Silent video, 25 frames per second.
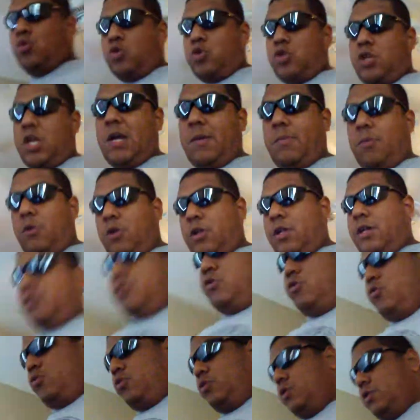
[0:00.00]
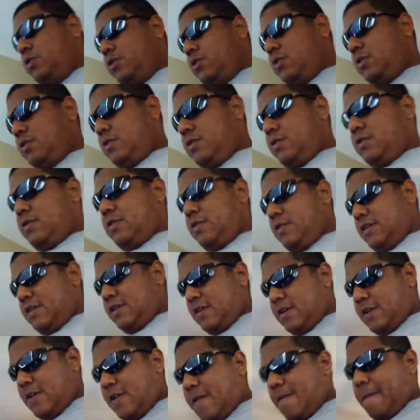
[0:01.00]
new stable ain't doing it.
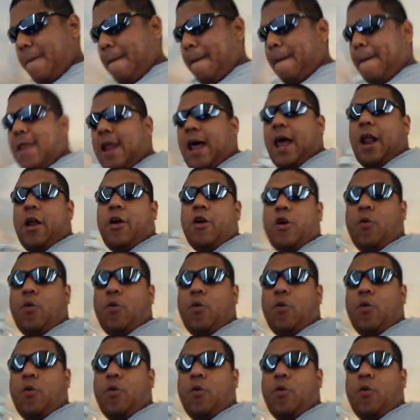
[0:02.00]
And I